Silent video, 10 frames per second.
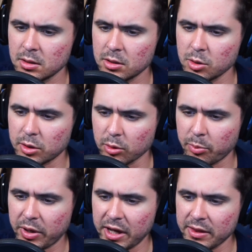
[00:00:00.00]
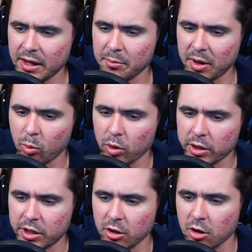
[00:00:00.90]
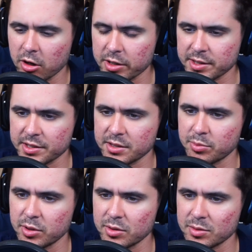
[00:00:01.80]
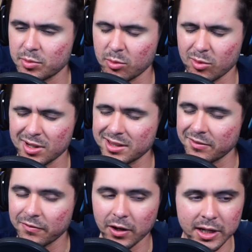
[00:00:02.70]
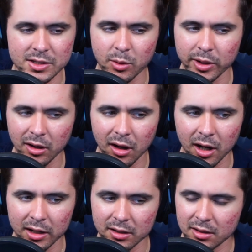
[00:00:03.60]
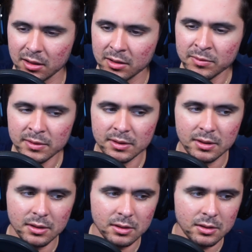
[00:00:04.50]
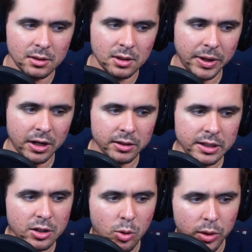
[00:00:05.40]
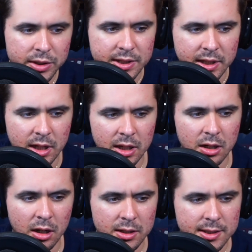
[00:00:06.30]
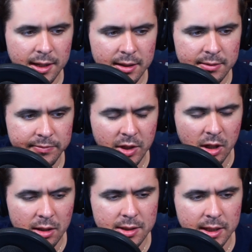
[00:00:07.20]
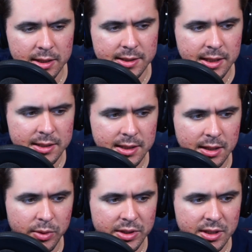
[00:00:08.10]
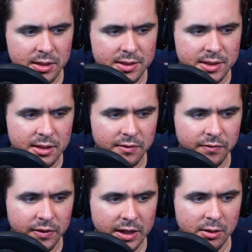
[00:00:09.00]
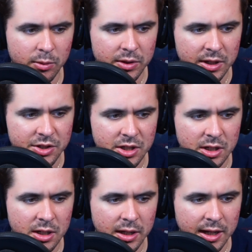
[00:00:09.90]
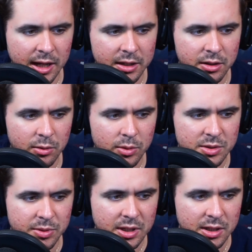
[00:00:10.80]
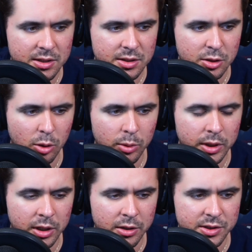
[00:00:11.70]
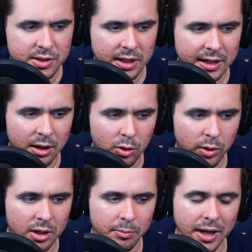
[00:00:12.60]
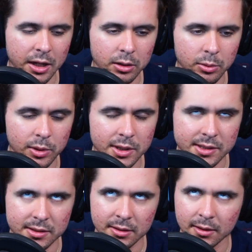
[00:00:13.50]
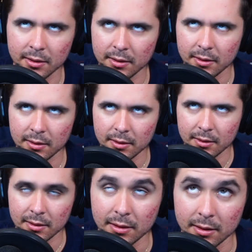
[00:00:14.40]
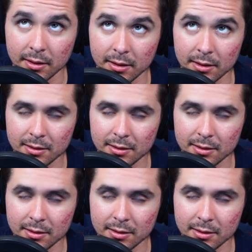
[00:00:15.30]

You can repay that by working your hardest, I suppose. Bro, what the fuck is going on? Apparently, according to cut content, it says that we didn't see the fight with Elchinda and Hector was because no one could understand how great a battle it was. Uh-huh.